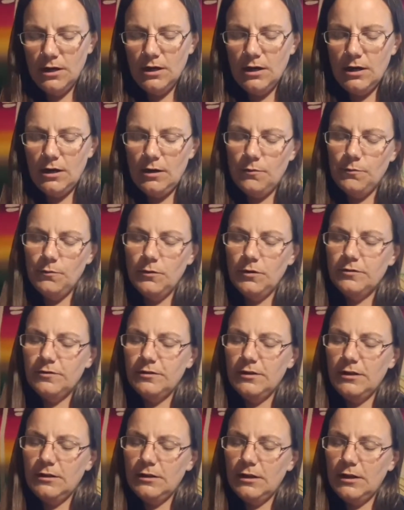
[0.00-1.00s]
I'm
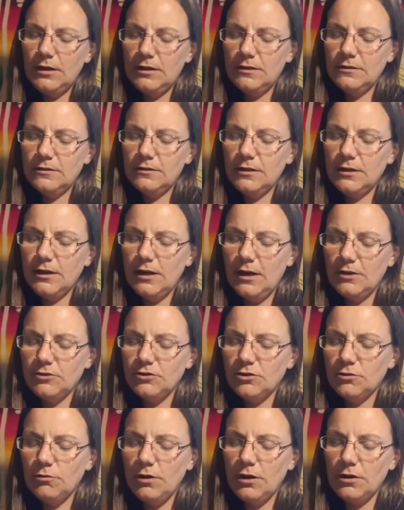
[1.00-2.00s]
seeing that as Akashic
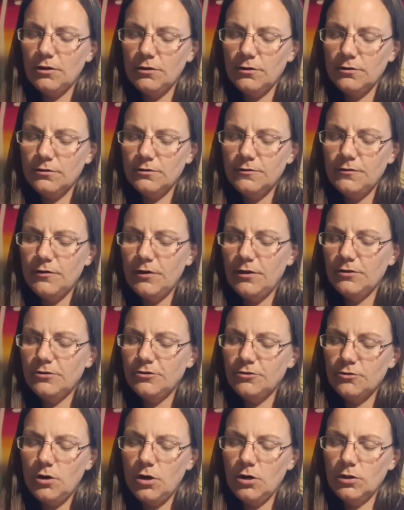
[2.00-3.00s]
records very
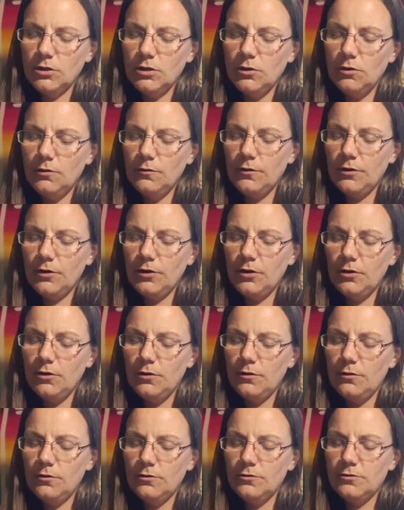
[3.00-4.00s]
strongly over here.
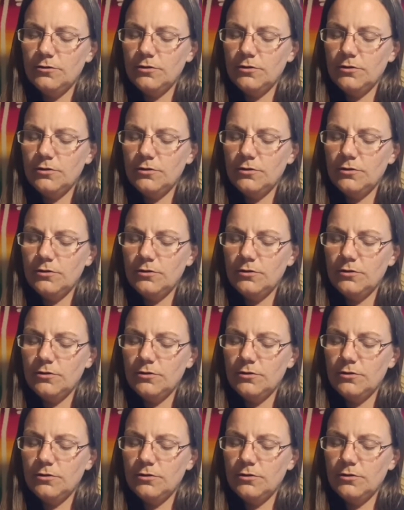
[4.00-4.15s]
There's